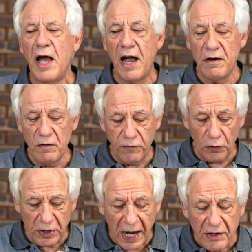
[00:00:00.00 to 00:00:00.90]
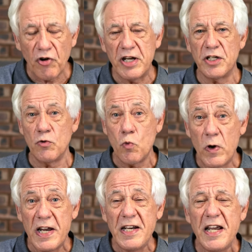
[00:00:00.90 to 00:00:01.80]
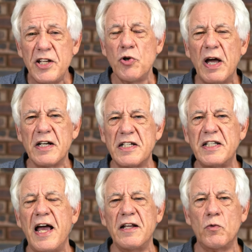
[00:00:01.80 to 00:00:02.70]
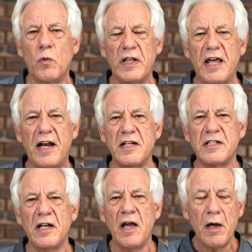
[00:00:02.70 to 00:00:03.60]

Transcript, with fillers: And for that reason, we need to understand what that is.